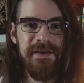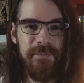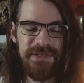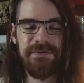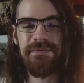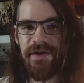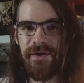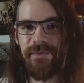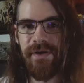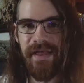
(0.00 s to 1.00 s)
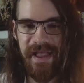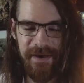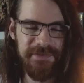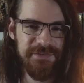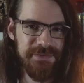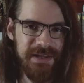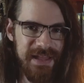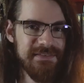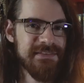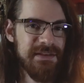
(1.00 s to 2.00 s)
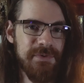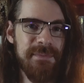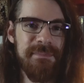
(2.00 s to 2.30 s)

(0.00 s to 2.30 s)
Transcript: when you know how the story ends and what